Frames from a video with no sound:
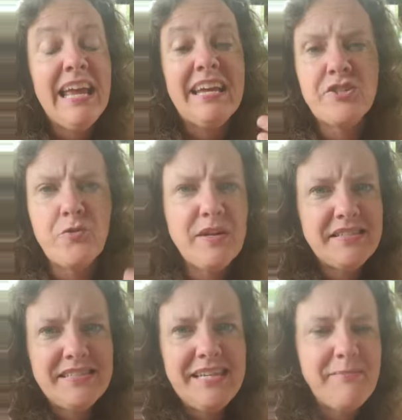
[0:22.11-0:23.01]
into
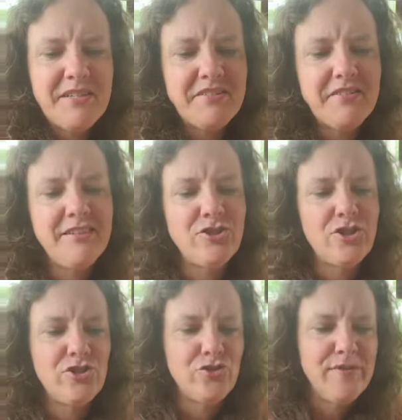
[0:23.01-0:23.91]
what seemed a
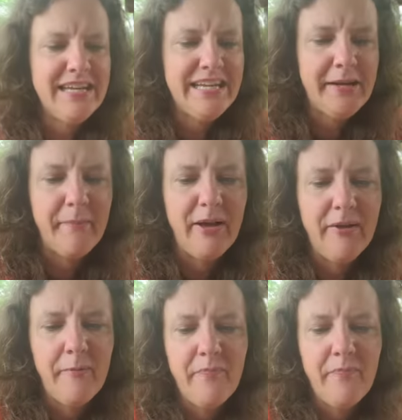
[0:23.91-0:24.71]
delicious dream.